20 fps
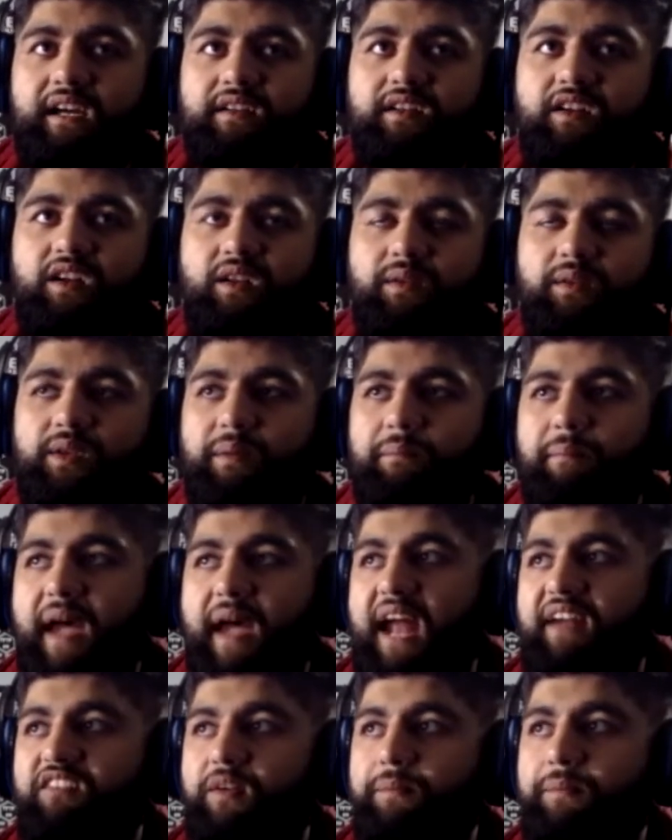There's
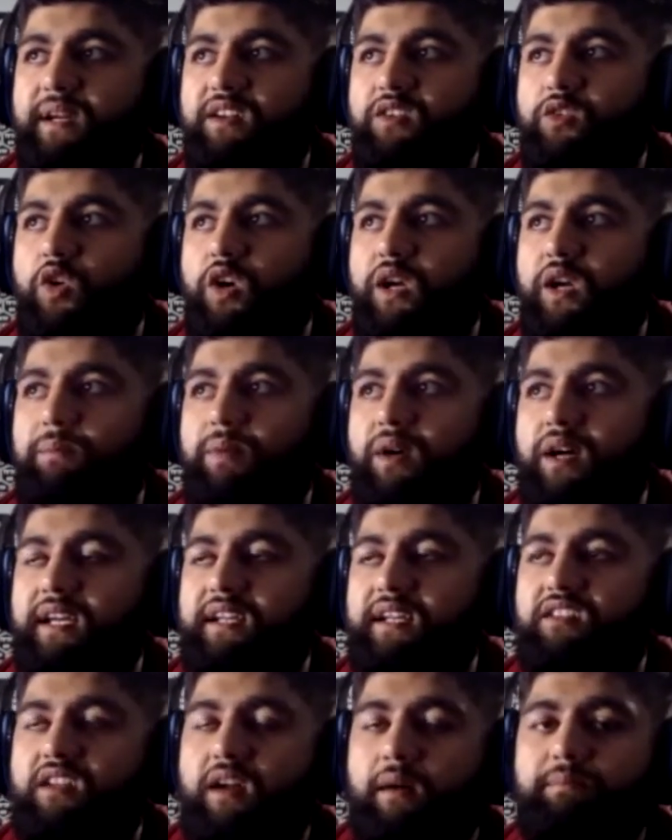demand for Bitcoin, but
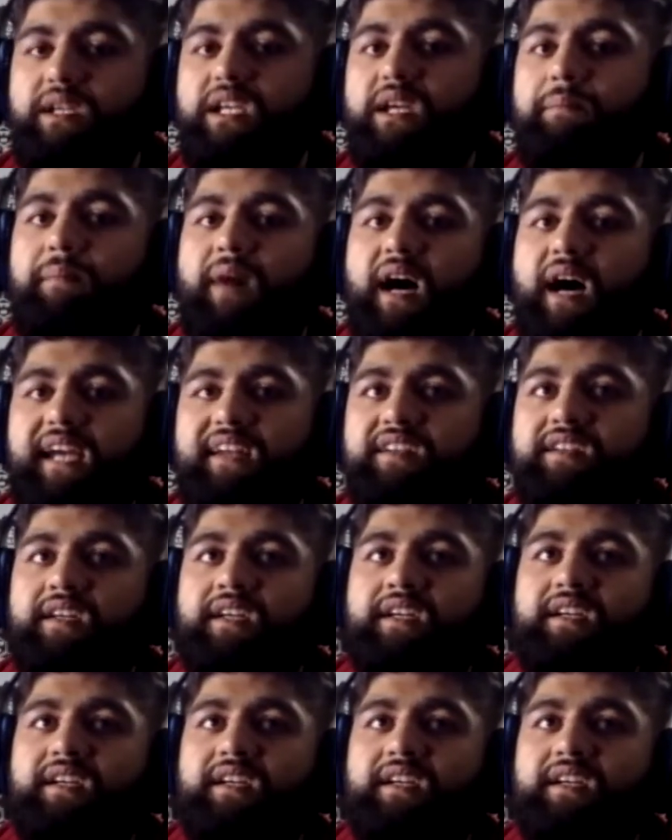it's not being mined.